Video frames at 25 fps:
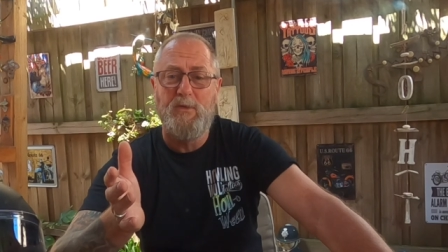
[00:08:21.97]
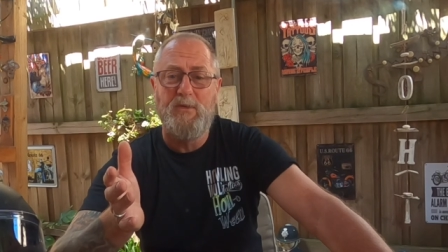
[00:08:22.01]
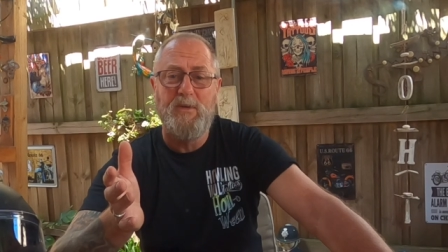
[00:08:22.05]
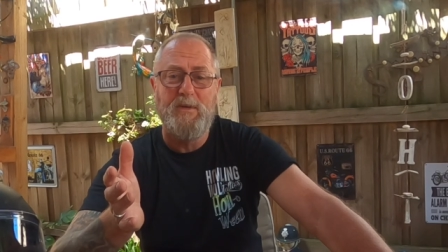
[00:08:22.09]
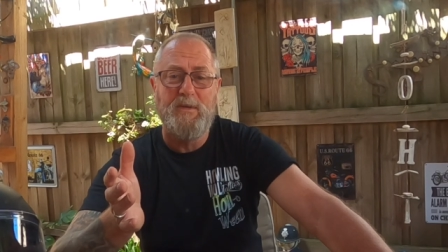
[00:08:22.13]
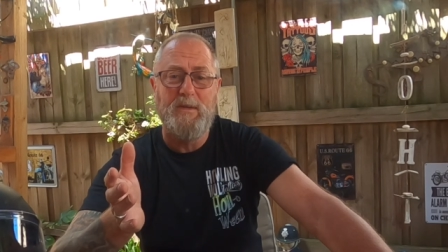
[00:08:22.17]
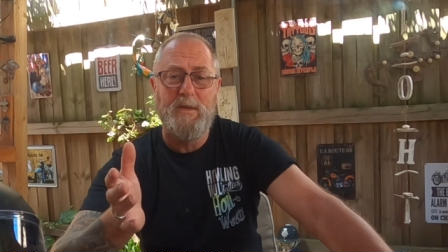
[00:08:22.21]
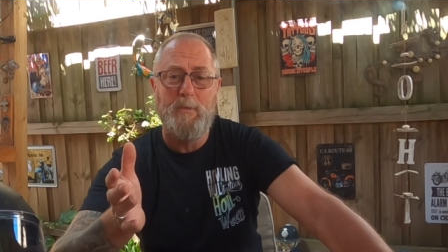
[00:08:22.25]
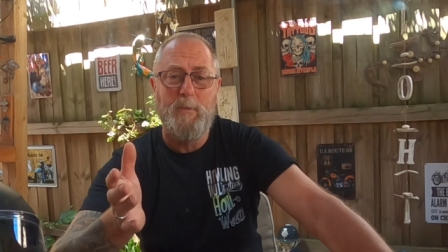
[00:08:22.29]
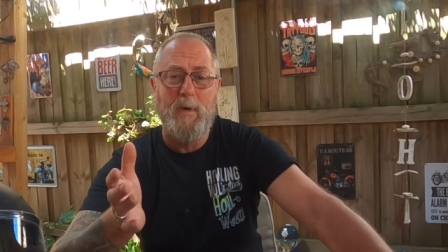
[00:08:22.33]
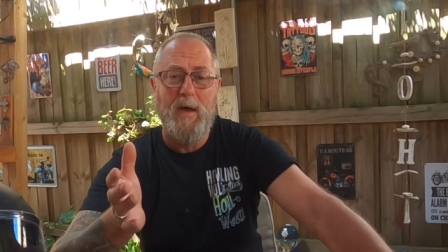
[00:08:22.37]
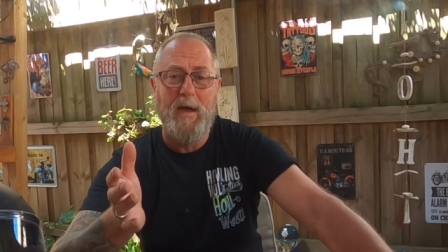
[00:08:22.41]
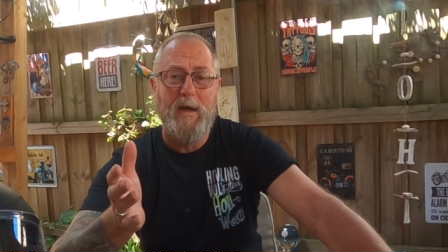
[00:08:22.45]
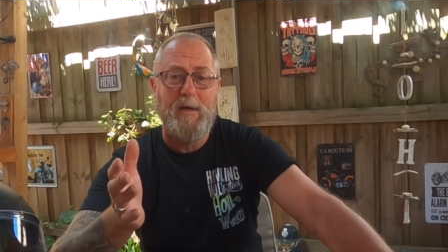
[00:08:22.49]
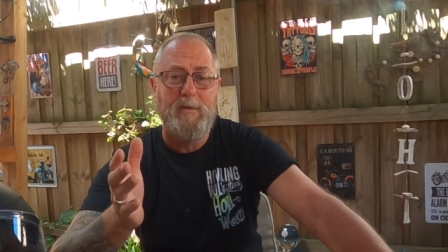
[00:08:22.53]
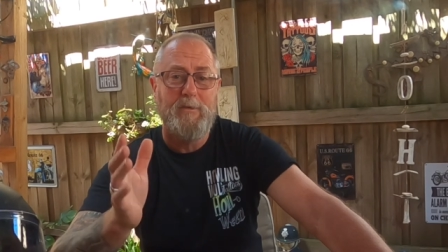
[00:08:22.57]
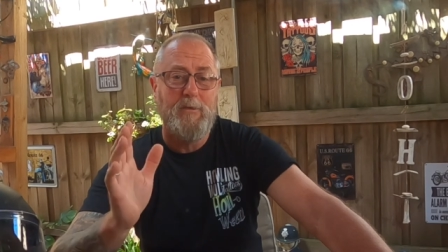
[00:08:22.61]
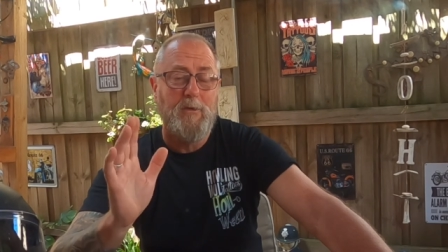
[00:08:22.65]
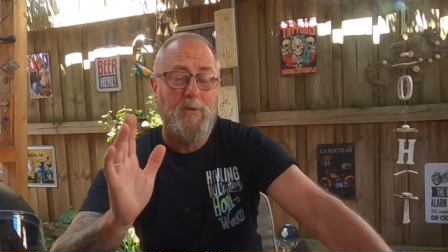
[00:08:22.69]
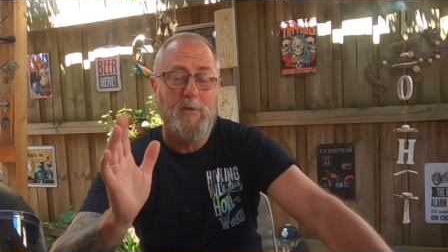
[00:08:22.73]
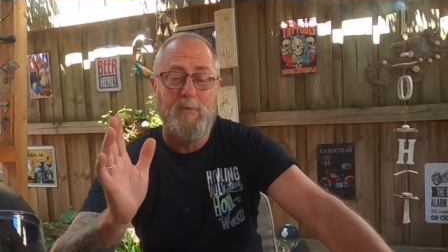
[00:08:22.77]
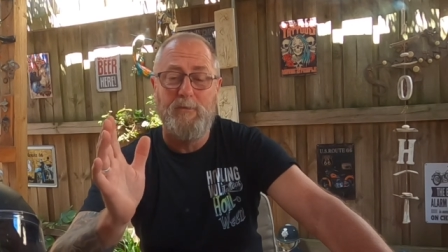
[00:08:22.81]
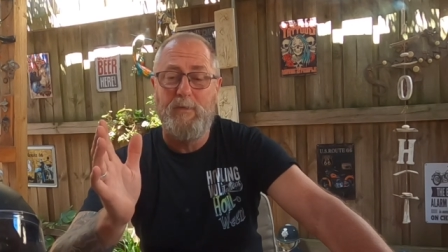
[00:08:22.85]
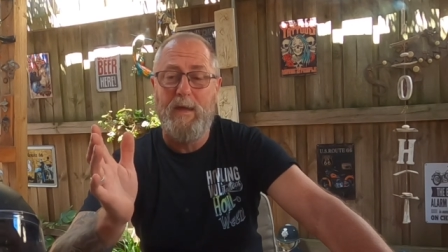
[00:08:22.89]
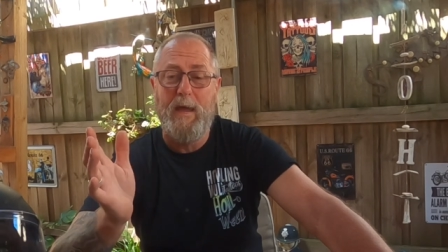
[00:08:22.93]
60 bucks,
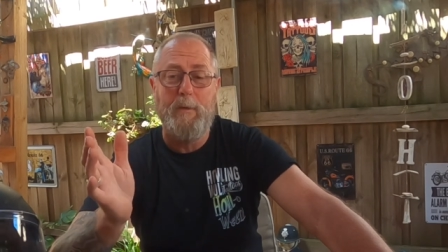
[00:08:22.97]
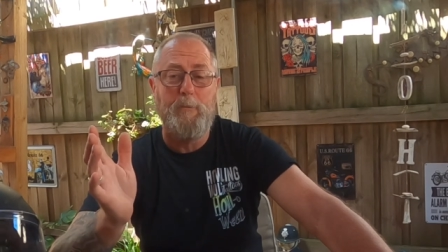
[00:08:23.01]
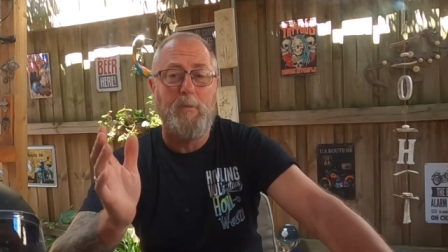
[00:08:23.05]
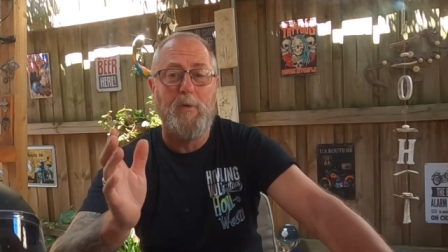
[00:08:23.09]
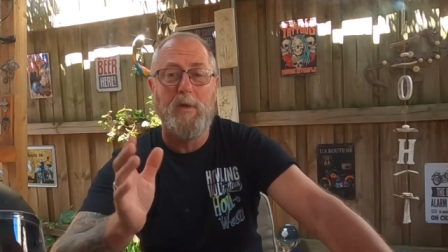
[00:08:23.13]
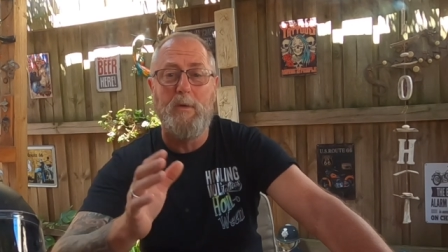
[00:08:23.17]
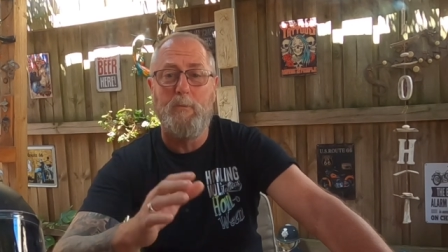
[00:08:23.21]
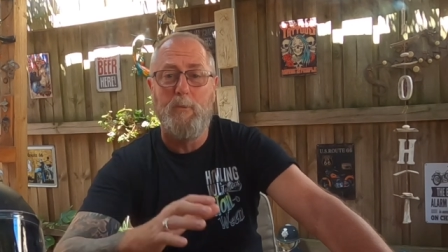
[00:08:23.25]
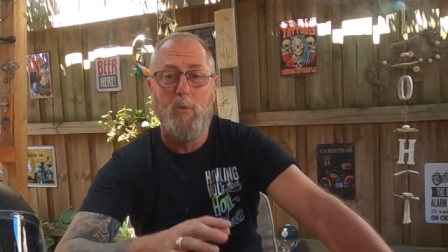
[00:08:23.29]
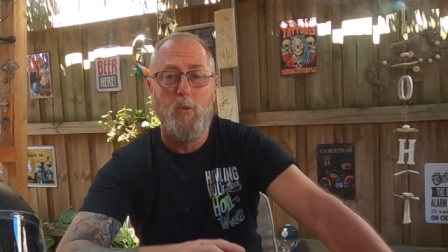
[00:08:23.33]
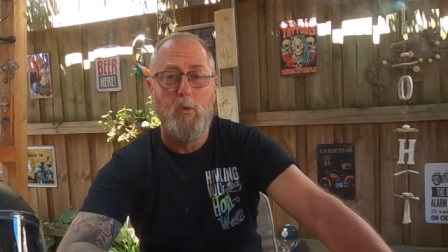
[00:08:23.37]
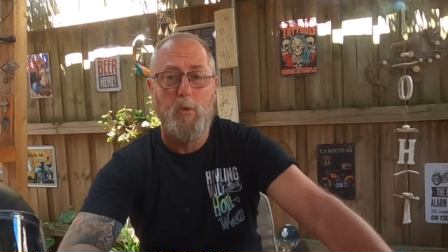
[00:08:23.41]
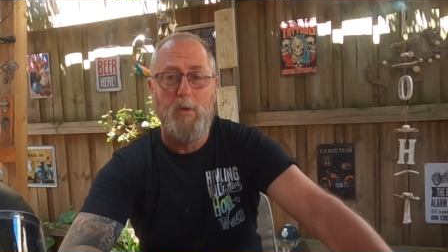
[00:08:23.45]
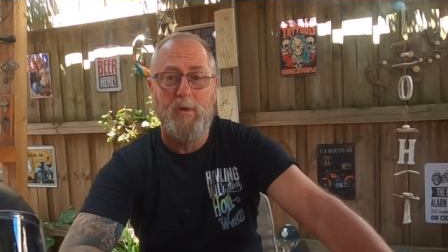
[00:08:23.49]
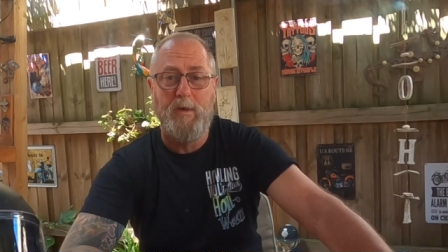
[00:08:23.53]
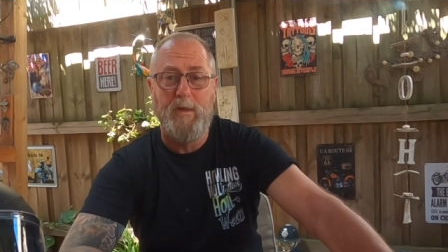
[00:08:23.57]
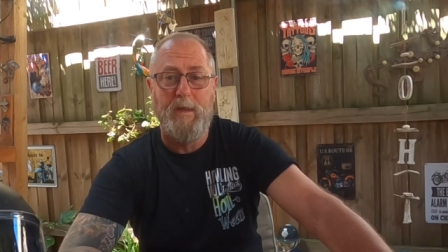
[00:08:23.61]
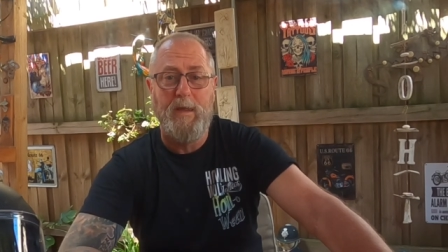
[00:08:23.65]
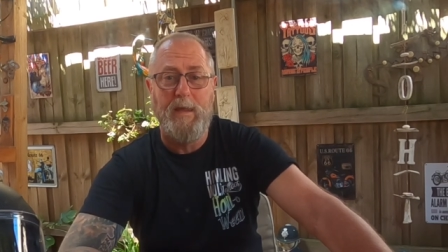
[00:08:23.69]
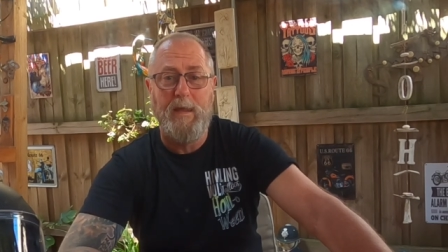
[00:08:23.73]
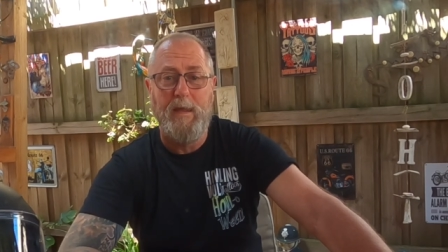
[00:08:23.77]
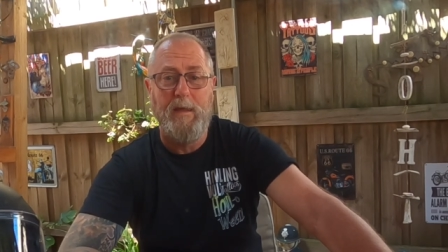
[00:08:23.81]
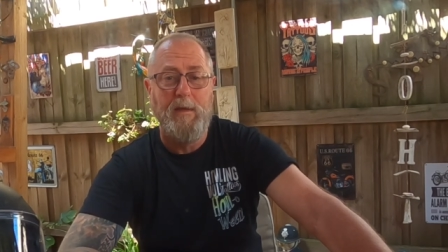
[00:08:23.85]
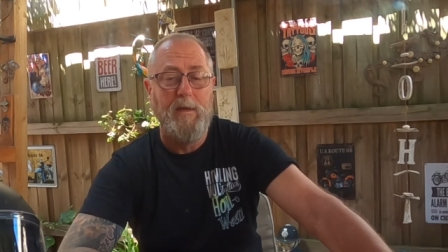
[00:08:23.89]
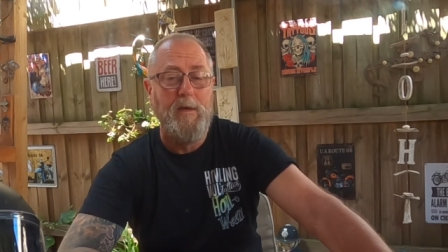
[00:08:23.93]
I'd have happily bought it
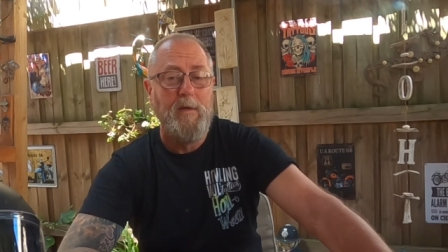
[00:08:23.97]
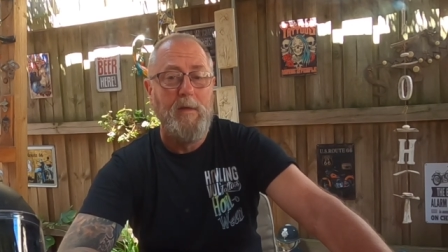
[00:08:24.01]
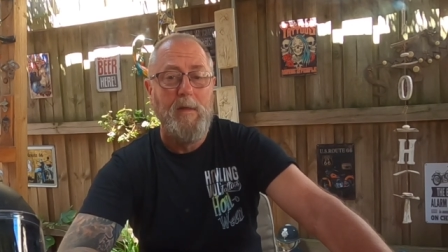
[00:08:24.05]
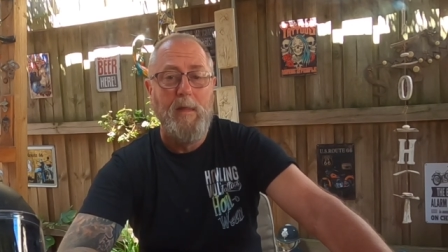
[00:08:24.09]
here.